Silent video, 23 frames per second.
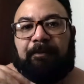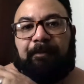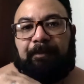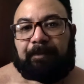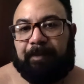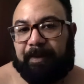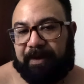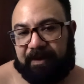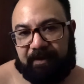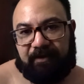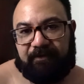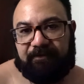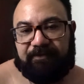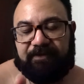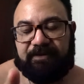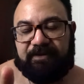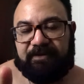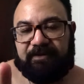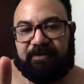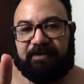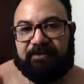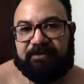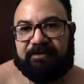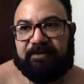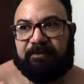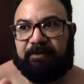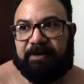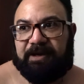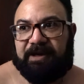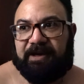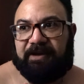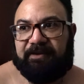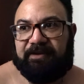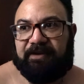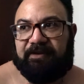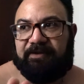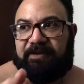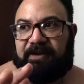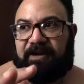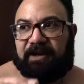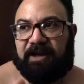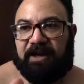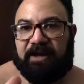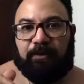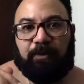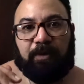But if there's somebody out there and they're
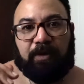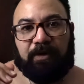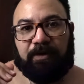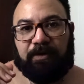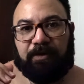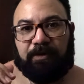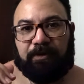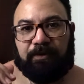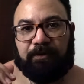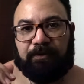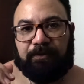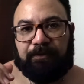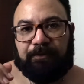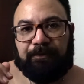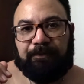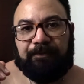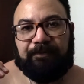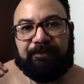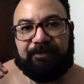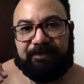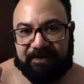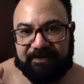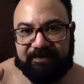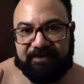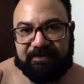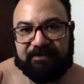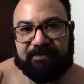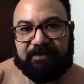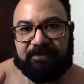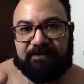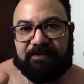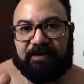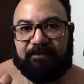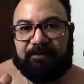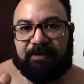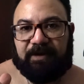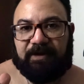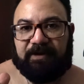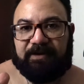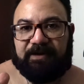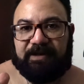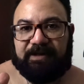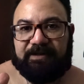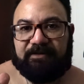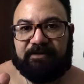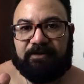like, well, this is the time that I
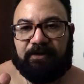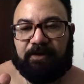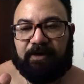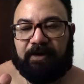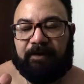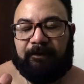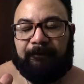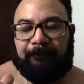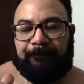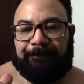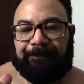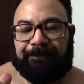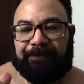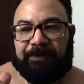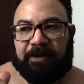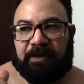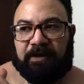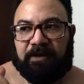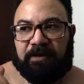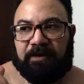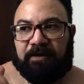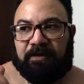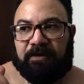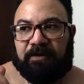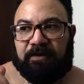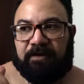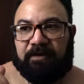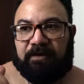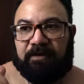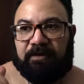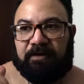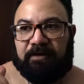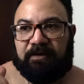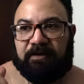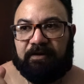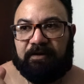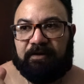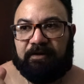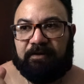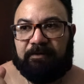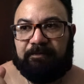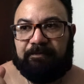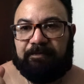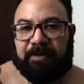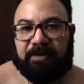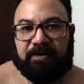need to do it
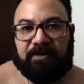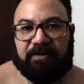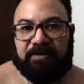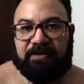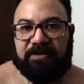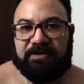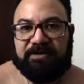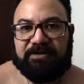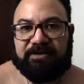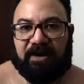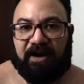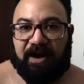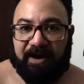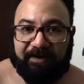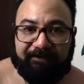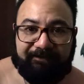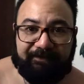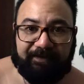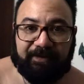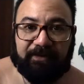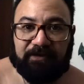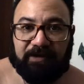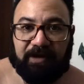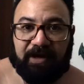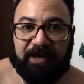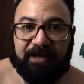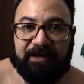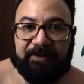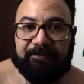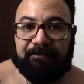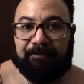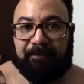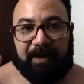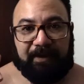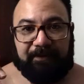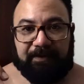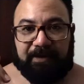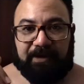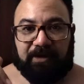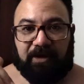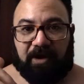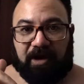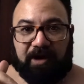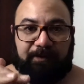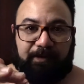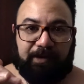because I feel like maybe
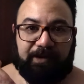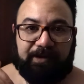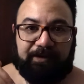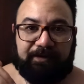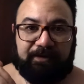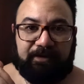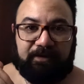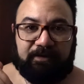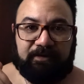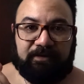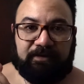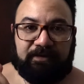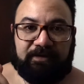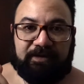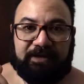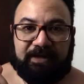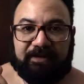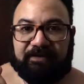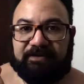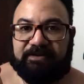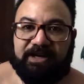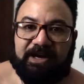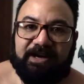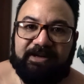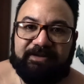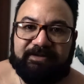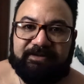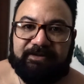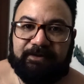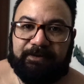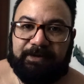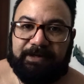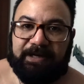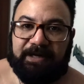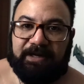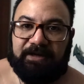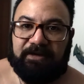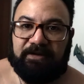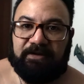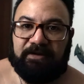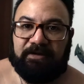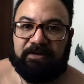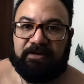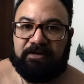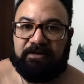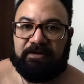I won't get the chance to again.
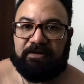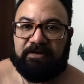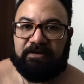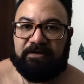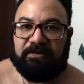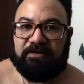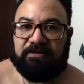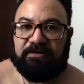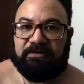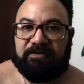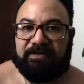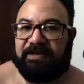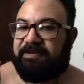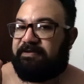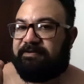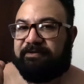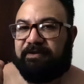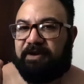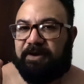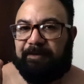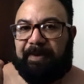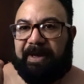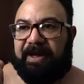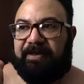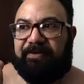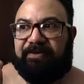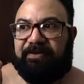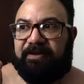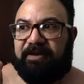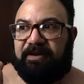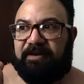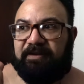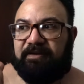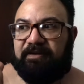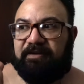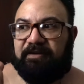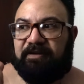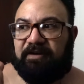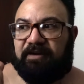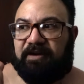That's not a bad thing.